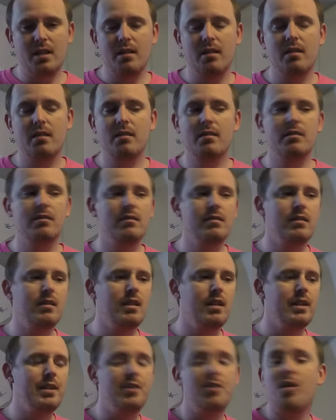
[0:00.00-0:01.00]
you know,
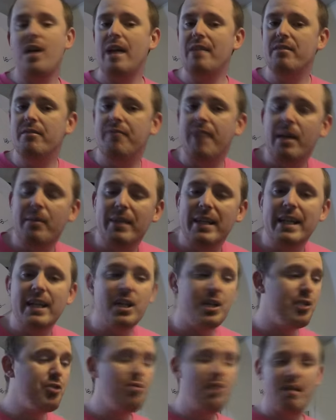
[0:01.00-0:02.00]
you don't have a family here,
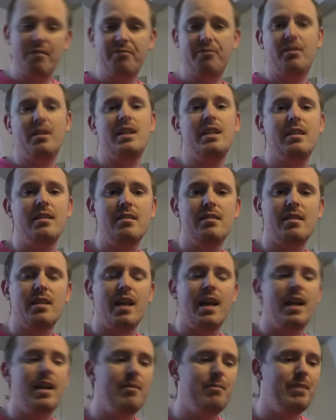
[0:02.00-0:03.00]
you do have friends,
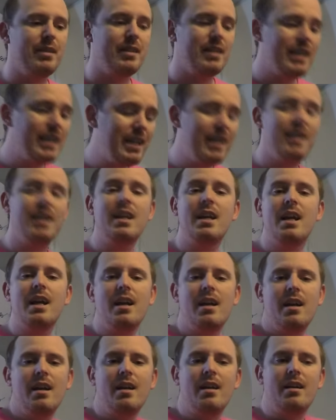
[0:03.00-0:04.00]
and but then
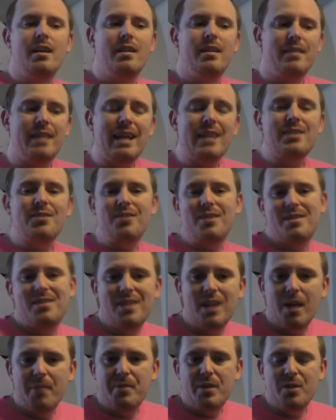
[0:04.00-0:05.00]
that's going to
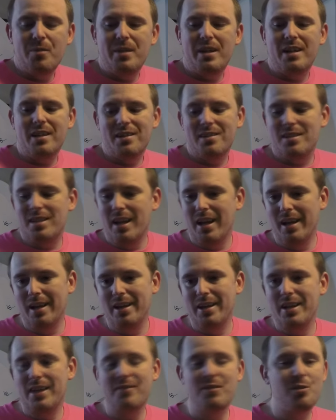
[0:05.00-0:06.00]
stop you because
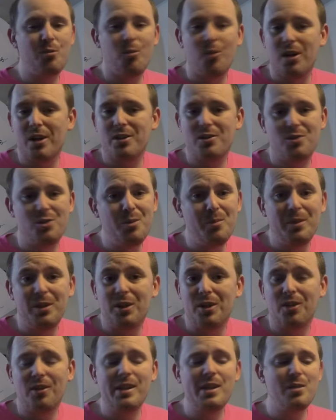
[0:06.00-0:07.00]
you have to work super
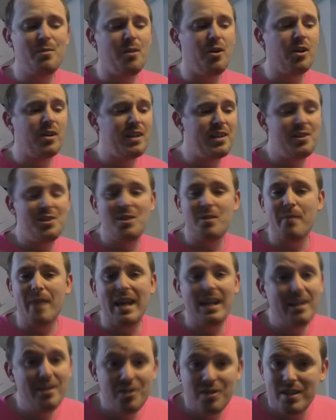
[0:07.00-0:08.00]
early tomorrow because you
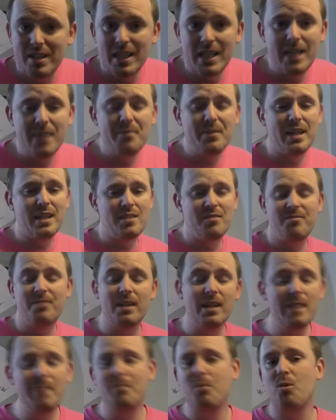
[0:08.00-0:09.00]
manage a team that's
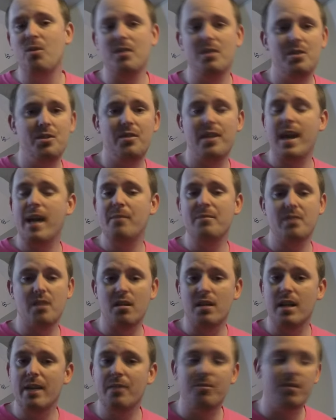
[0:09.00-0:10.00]
very important to the
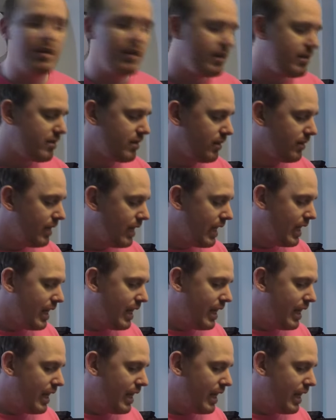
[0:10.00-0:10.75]
Amazon network. So